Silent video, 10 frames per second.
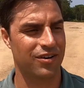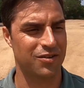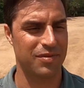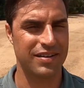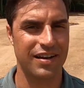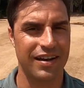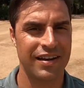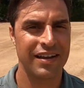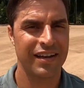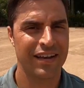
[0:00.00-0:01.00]
work to be
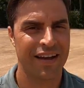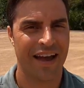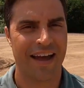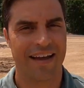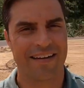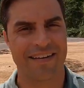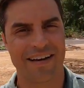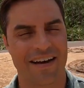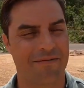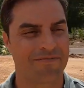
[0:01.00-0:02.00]
done, and
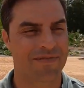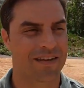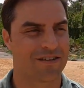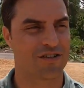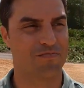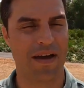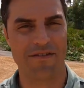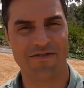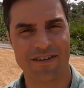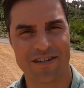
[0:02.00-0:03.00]
just
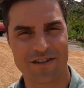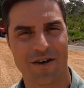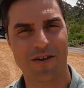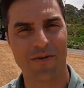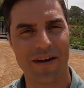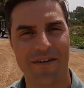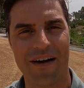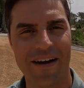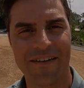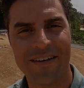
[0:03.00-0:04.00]
benefits us all the way
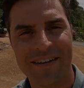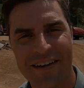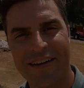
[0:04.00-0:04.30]
around.